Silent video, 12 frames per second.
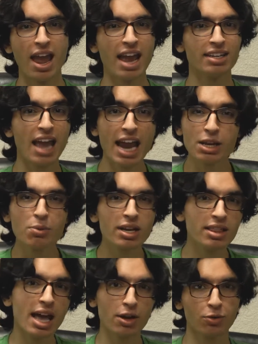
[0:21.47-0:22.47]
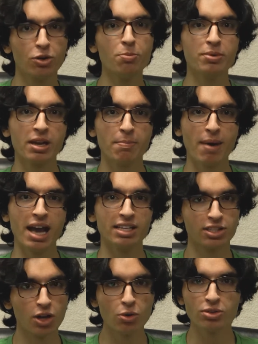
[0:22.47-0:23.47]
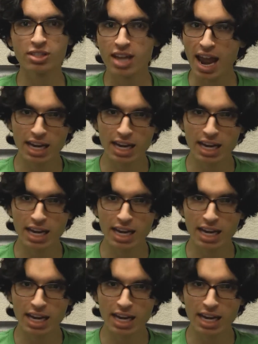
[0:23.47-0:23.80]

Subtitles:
and anyone in that group can pass notes to